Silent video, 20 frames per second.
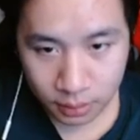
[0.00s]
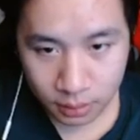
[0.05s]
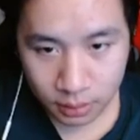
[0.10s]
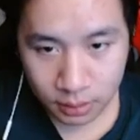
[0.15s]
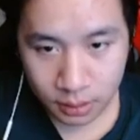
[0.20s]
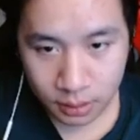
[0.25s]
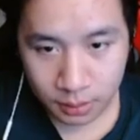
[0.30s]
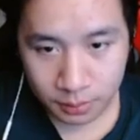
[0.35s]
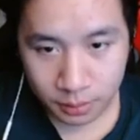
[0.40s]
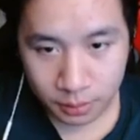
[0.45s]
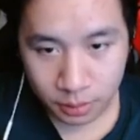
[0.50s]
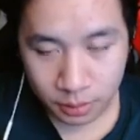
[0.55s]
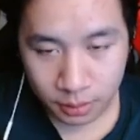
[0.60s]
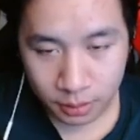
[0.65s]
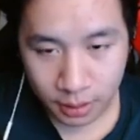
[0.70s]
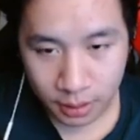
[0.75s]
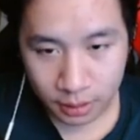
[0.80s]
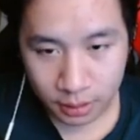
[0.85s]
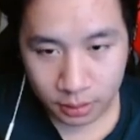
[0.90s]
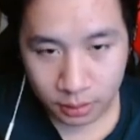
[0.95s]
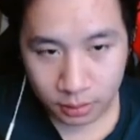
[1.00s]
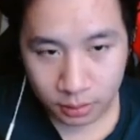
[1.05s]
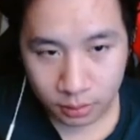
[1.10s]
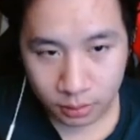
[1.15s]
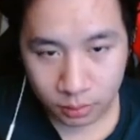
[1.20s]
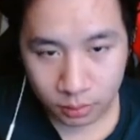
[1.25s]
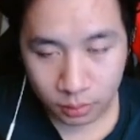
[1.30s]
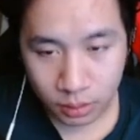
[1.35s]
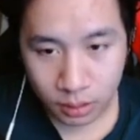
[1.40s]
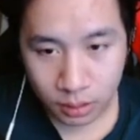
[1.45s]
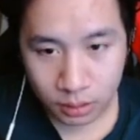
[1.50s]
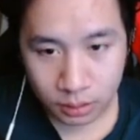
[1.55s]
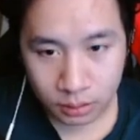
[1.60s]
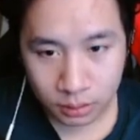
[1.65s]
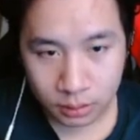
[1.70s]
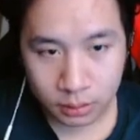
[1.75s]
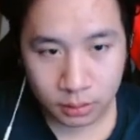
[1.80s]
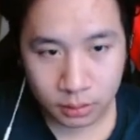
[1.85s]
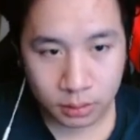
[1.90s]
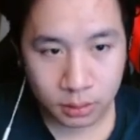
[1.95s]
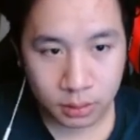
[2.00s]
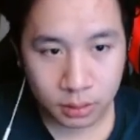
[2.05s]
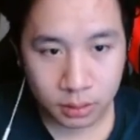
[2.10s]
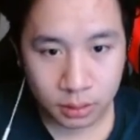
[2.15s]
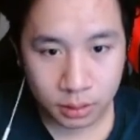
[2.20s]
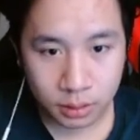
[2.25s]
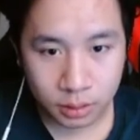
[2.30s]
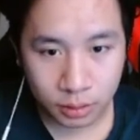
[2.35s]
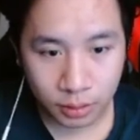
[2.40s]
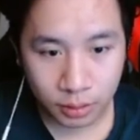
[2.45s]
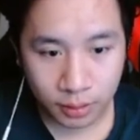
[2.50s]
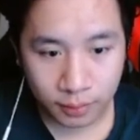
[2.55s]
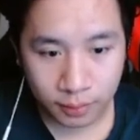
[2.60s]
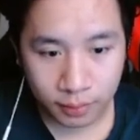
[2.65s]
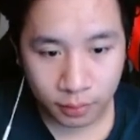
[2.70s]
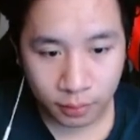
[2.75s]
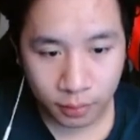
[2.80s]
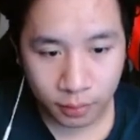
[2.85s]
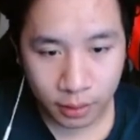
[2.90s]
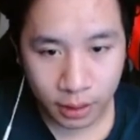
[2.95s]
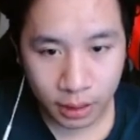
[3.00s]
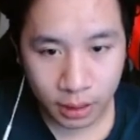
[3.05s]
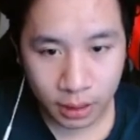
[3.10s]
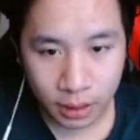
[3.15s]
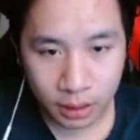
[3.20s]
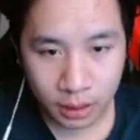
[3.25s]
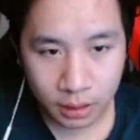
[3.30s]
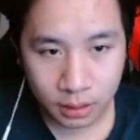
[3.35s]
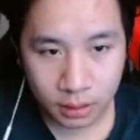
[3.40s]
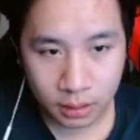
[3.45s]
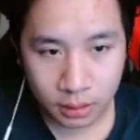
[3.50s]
substitute that into 1. So we have 3